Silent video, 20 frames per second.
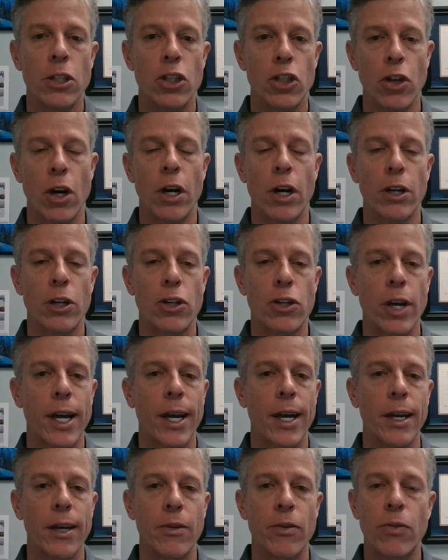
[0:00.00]
drug
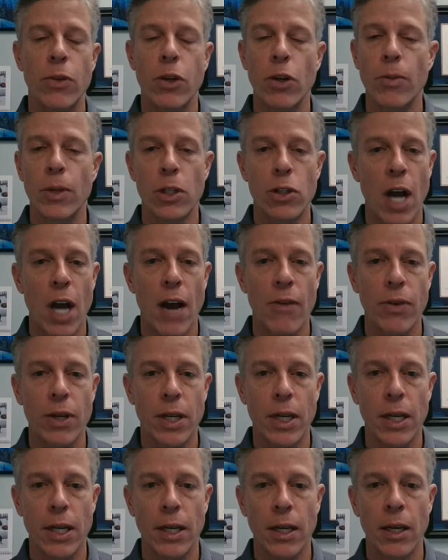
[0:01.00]
trade, human
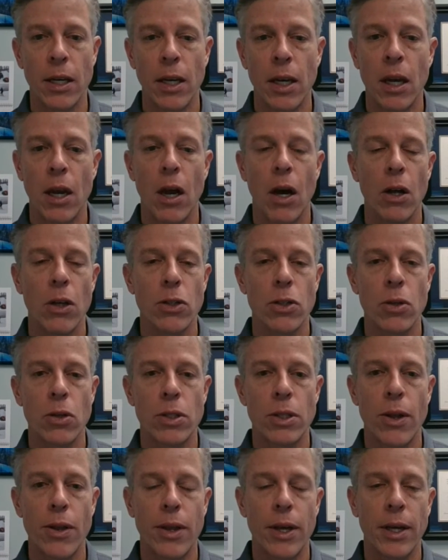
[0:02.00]
trafficking, all
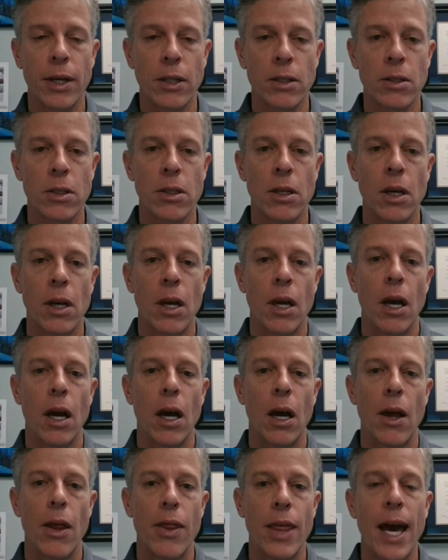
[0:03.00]
sorts of things,
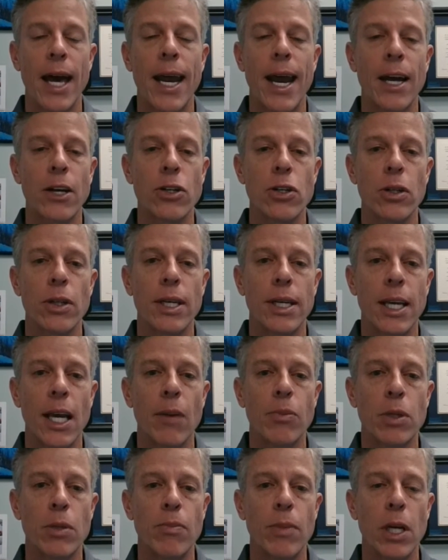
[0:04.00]
uh, that actually
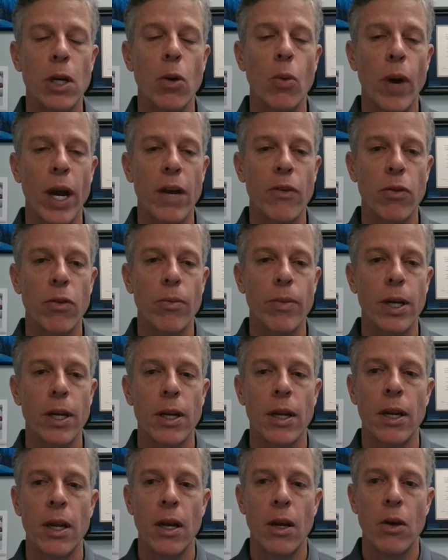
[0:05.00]
kept me away from
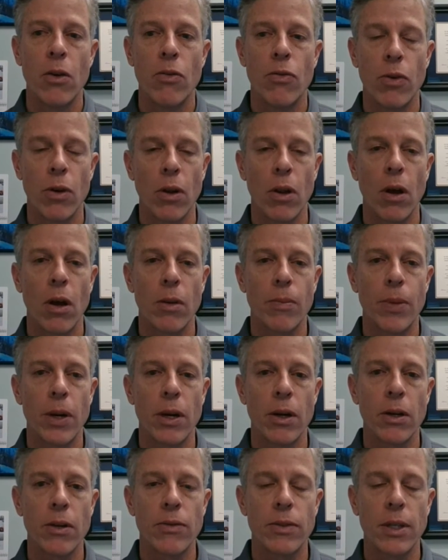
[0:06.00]
it for a long
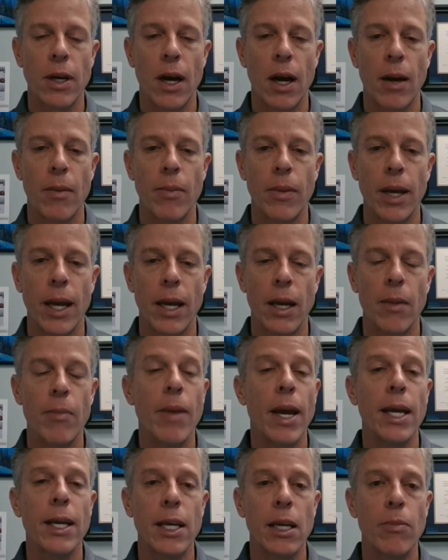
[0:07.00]
period of time, and it
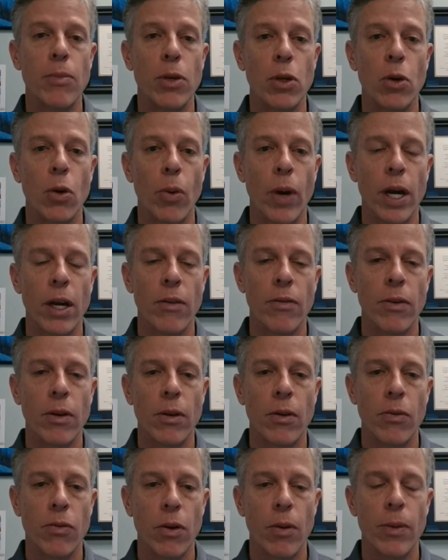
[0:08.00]
may keep you away
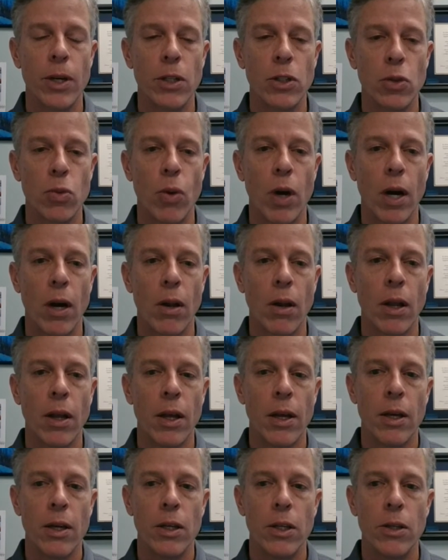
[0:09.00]
it, from it as well.
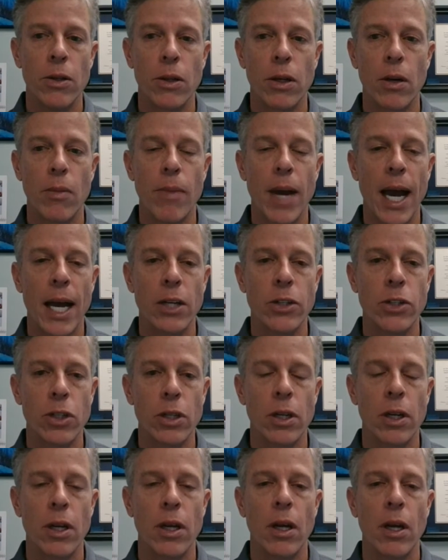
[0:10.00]
You can
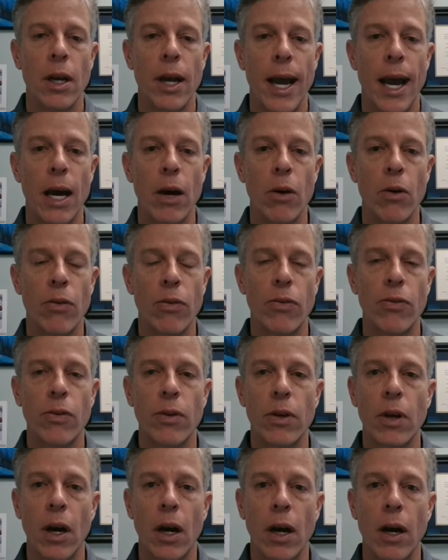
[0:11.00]
imagine how if
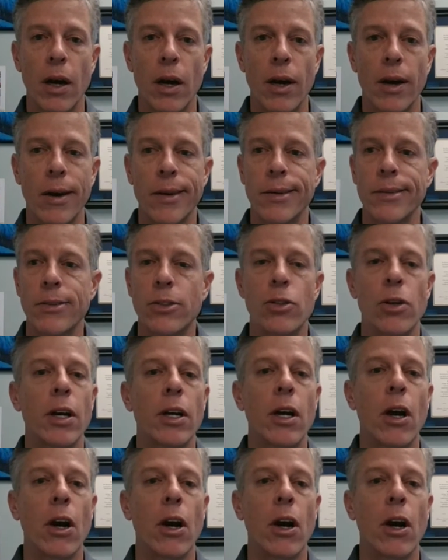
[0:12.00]
uh, drug